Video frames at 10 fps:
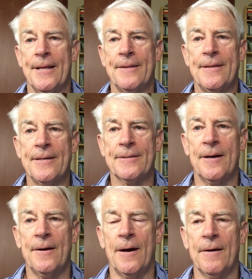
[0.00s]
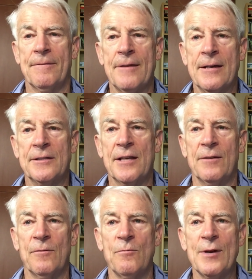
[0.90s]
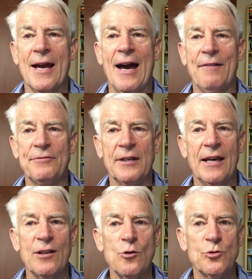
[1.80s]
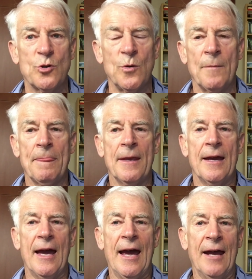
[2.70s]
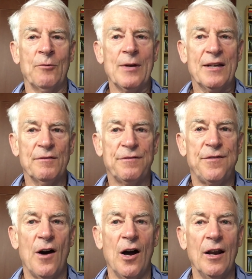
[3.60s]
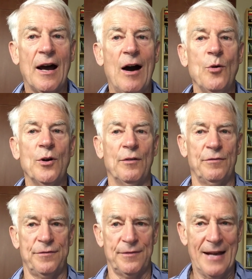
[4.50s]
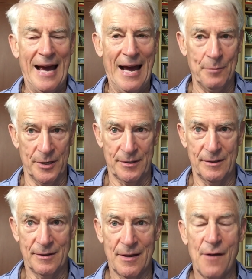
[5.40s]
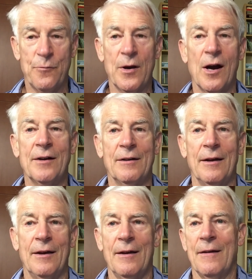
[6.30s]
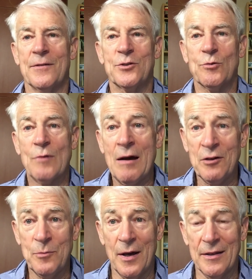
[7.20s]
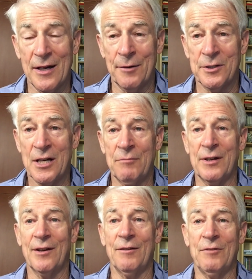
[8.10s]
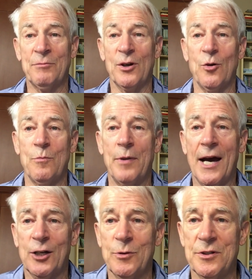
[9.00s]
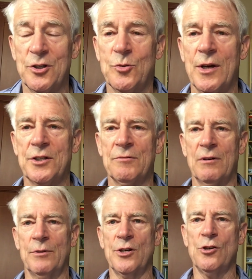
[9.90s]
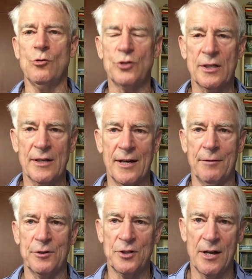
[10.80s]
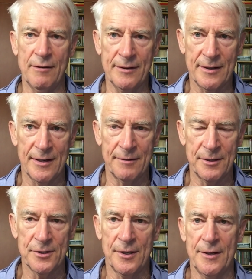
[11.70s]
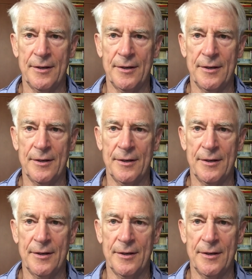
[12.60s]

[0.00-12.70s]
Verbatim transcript: These are, are things that we have to get used to. And we can fall out of habit if we aren't surrounded by the language. And when, when we go back to a situation where we're using the language and hearing the language,